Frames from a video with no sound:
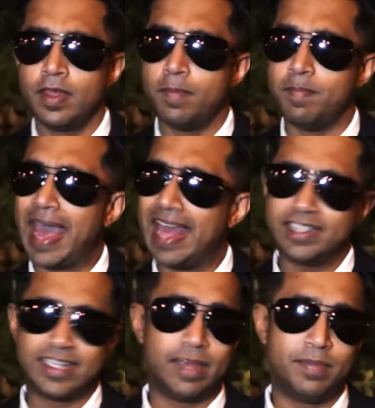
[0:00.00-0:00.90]
Matt
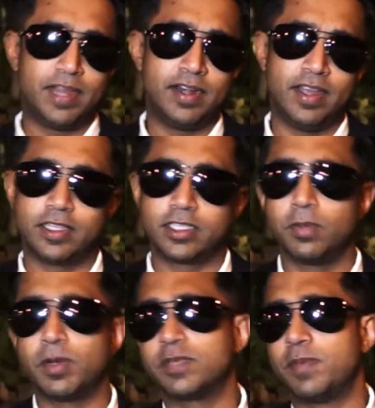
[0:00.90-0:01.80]
Damon as
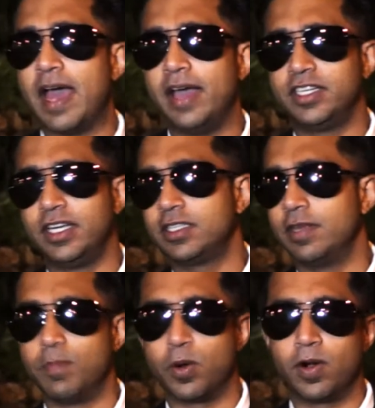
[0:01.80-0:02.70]
super spy Jason
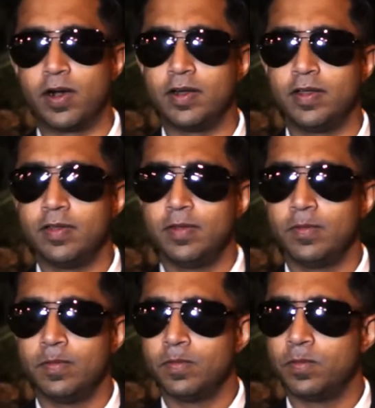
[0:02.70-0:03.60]
Bourne
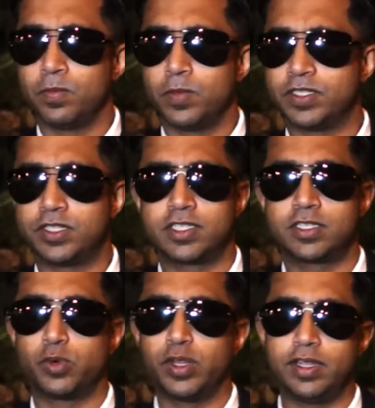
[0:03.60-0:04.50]
was just
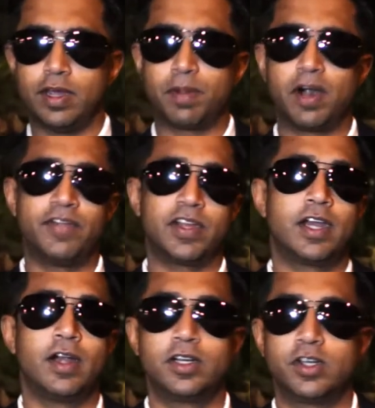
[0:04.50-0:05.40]
really a perfect
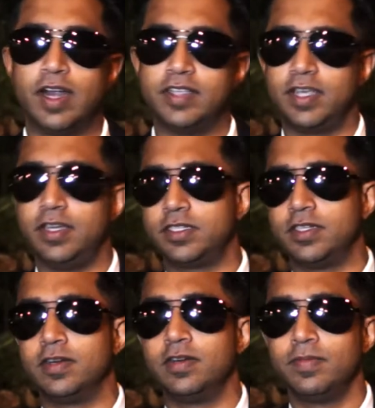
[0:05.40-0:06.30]
characterization
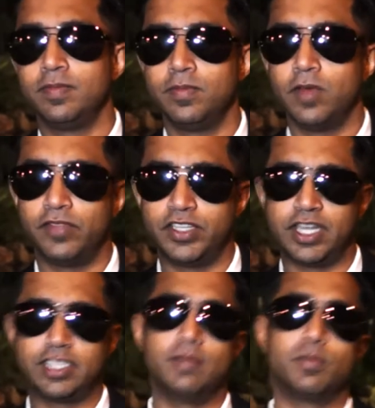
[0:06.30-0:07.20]
of the
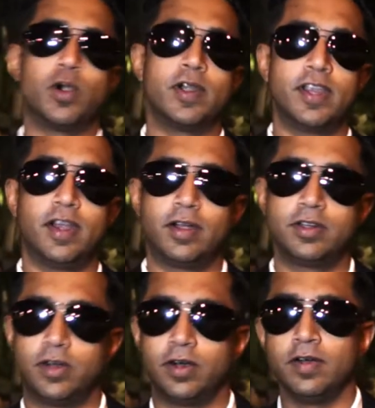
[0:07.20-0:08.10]
Jason Bourne
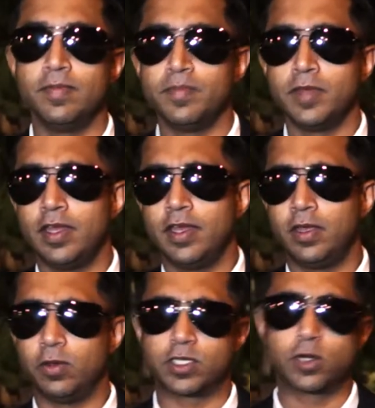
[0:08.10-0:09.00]
character.
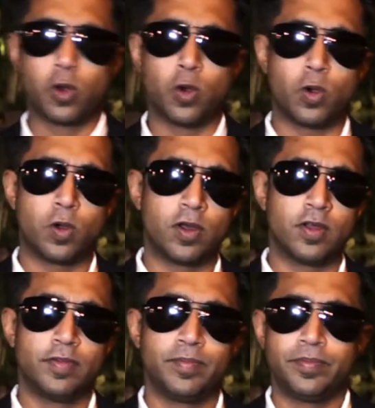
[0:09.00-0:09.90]
He was cool,
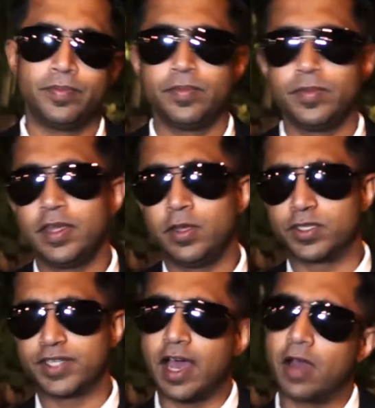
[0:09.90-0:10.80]
he
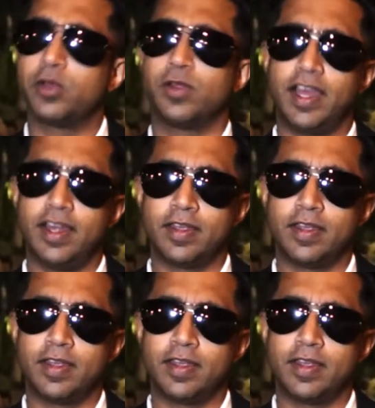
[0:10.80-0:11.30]
was calculating,